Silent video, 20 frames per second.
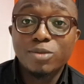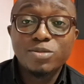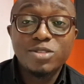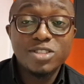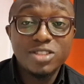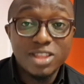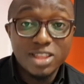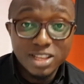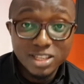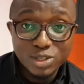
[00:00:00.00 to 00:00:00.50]
to
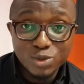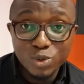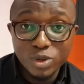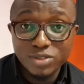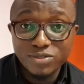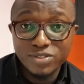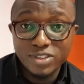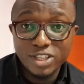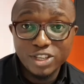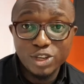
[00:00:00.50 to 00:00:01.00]
this week's
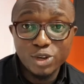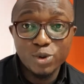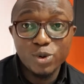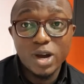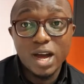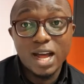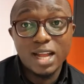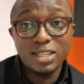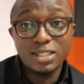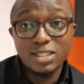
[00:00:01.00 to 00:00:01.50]
video,
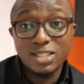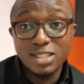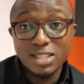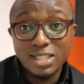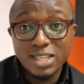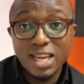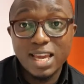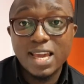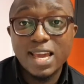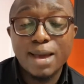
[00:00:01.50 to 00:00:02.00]
and
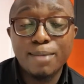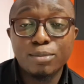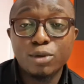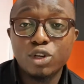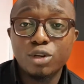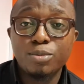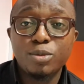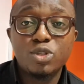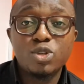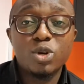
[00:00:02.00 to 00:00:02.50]
today I'm going
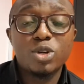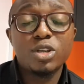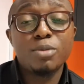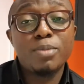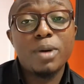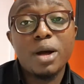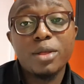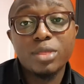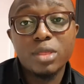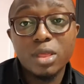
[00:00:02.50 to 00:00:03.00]
to be talking
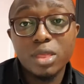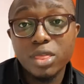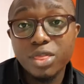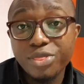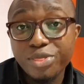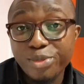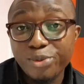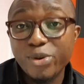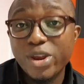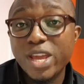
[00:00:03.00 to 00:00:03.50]
about the
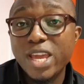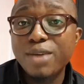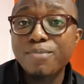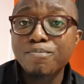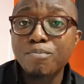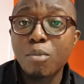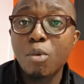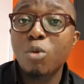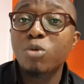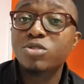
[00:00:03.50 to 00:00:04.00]
3
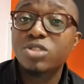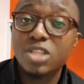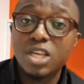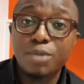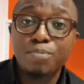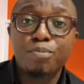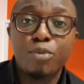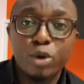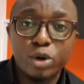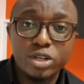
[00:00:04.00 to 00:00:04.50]
most
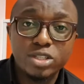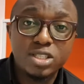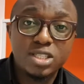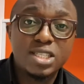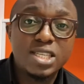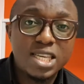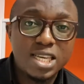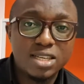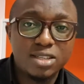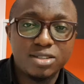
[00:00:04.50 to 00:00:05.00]
important
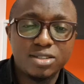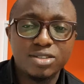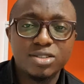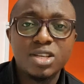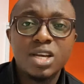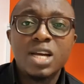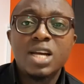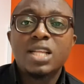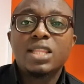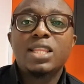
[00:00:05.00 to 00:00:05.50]
skills
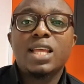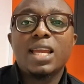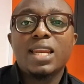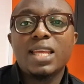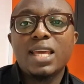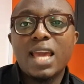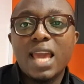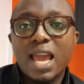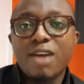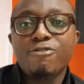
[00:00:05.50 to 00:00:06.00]

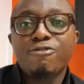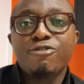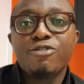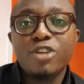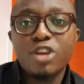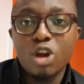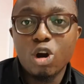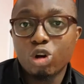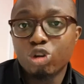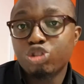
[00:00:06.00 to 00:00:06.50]
that
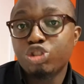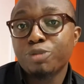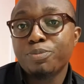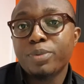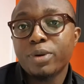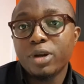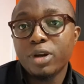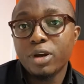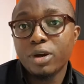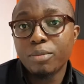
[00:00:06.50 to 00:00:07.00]
every
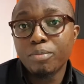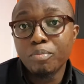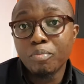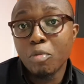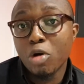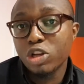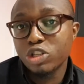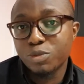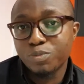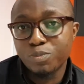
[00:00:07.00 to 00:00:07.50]
entrepreneur
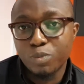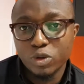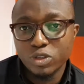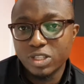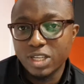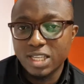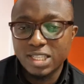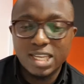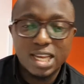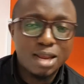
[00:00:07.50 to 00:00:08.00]
must
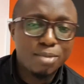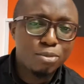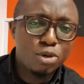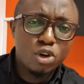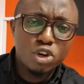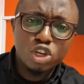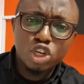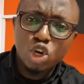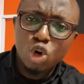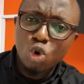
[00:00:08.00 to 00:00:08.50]
possess, and I'm going
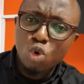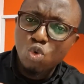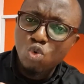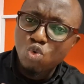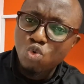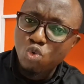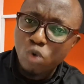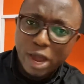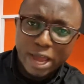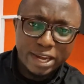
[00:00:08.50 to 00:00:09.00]
to go
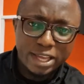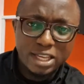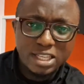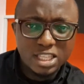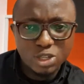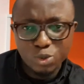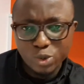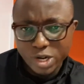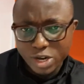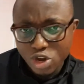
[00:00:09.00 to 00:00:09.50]
right
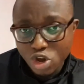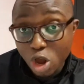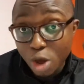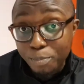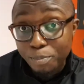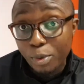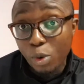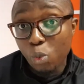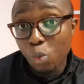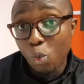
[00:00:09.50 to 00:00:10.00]
into it.
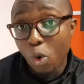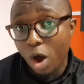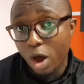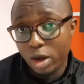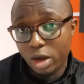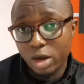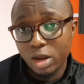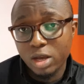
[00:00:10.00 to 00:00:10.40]
Number 1,